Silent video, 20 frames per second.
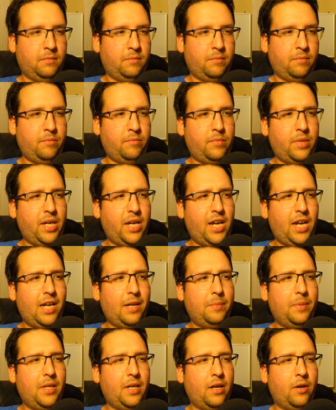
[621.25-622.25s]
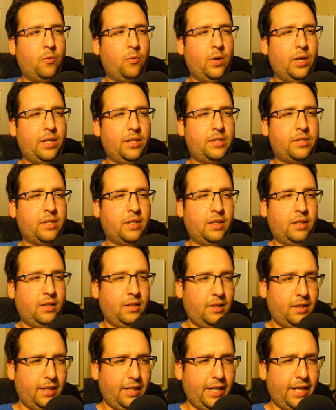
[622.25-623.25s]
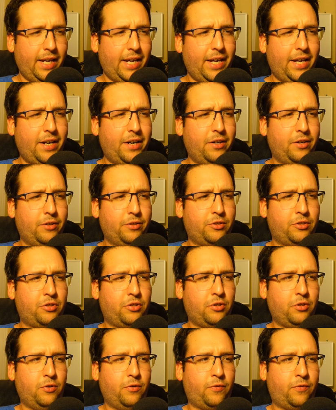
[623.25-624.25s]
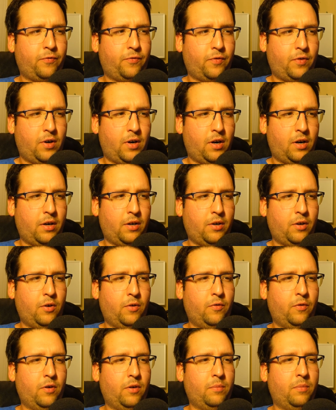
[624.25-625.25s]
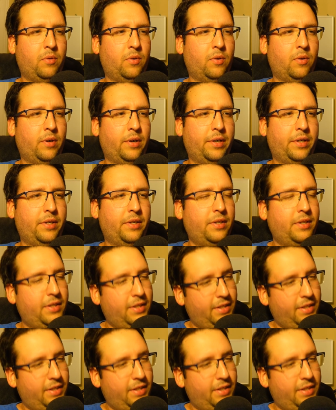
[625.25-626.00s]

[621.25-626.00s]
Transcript: Maybe I went a little too far overboard.